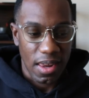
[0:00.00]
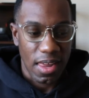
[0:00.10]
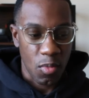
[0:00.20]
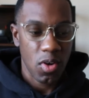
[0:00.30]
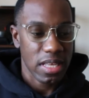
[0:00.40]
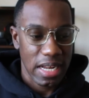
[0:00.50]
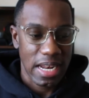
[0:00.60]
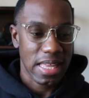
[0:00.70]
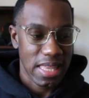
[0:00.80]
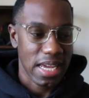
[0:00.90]
And more than
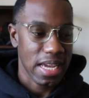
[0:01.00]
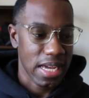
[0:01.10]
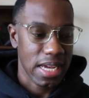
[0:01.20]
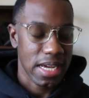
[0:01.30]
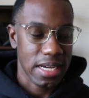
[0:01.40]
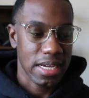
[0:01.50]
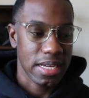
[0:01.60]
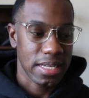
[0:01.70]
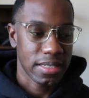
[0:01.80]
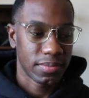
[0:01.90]
anything,
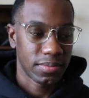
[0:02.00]
uh,